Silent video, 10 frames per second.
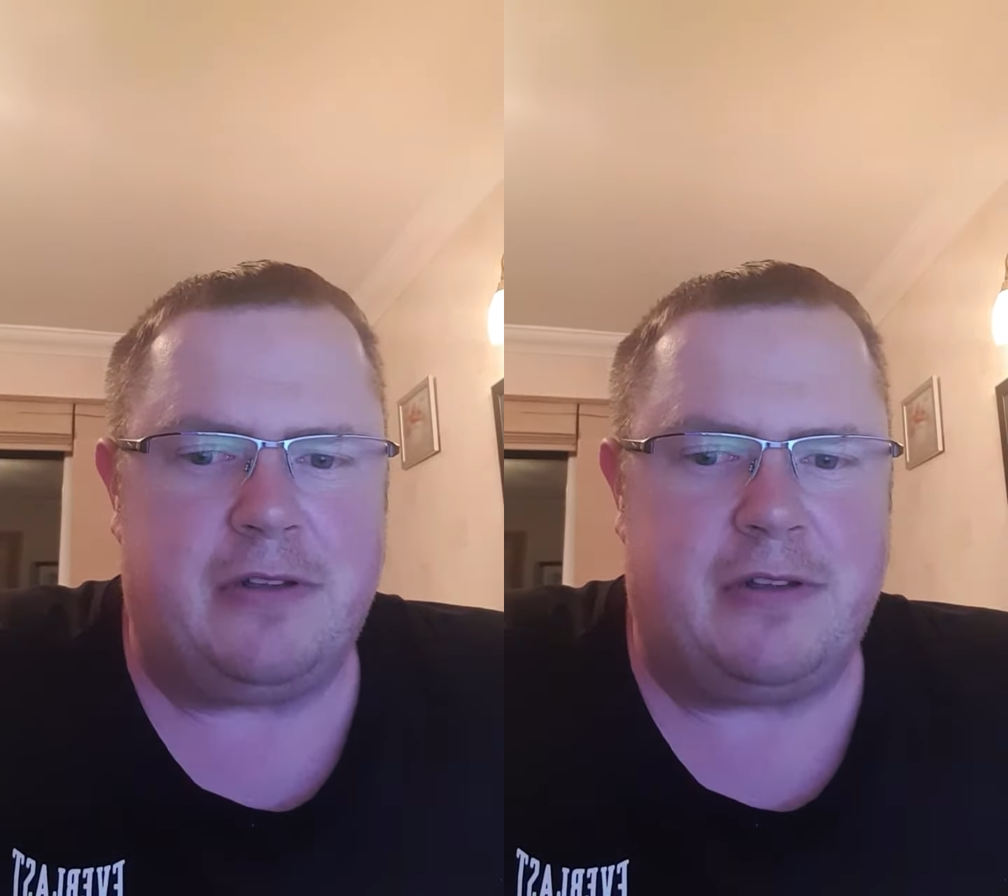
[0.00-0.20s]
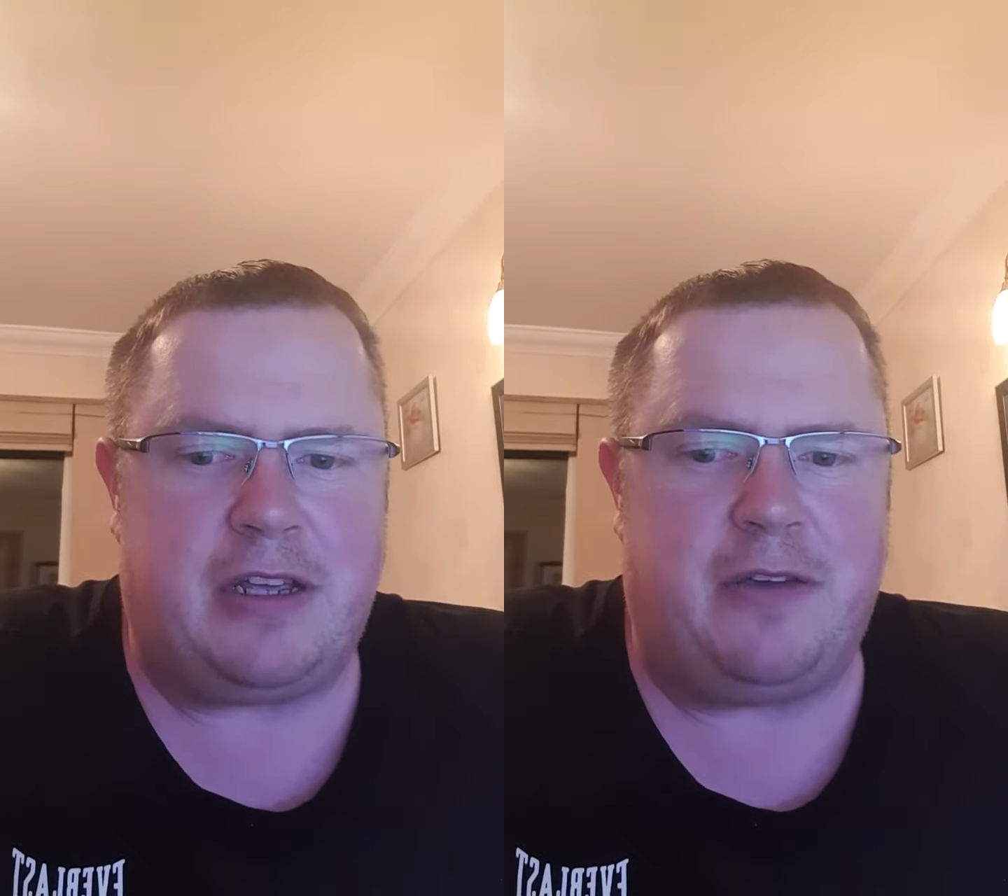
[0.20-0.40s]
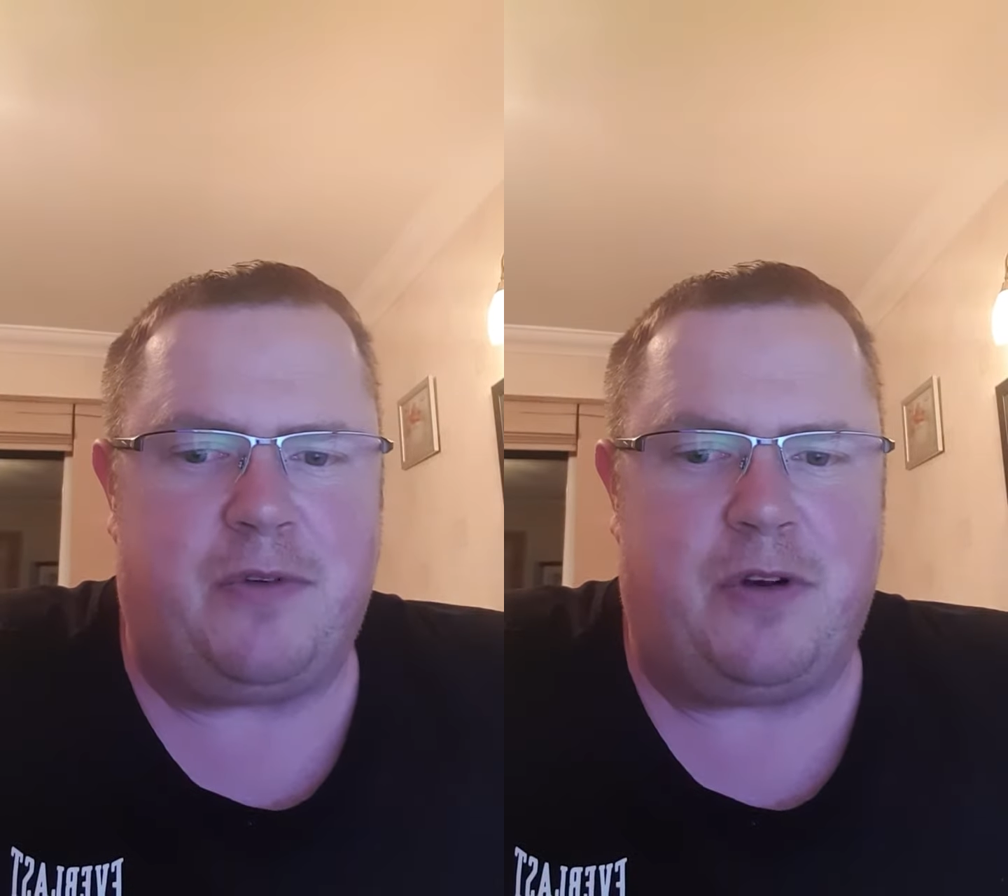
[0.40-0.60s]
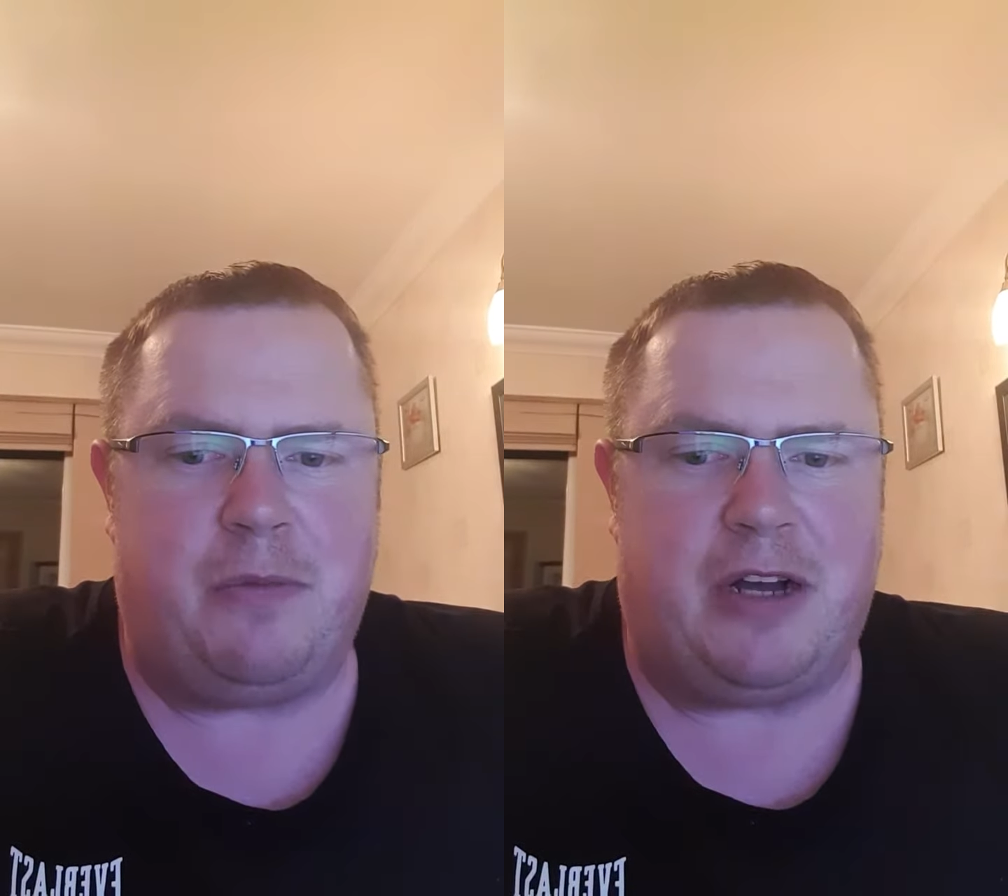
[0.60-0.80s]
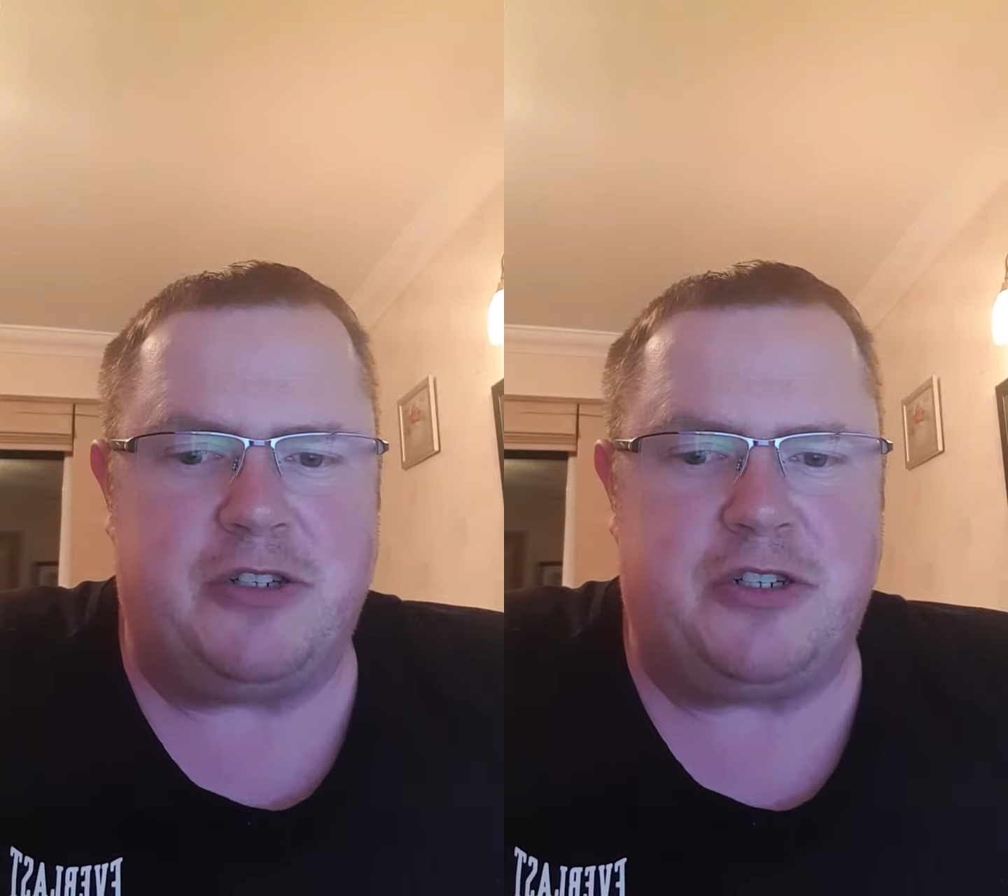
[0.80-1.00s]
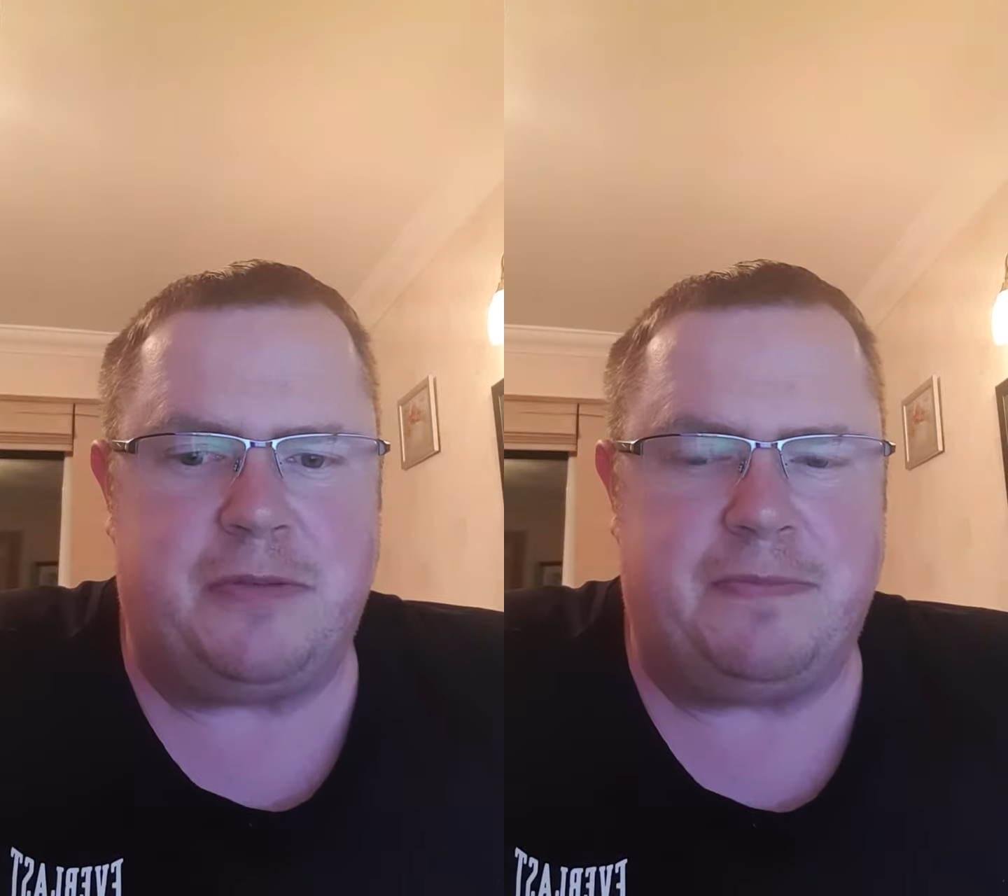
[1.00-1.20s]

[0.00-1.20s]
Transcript: Thank you very much.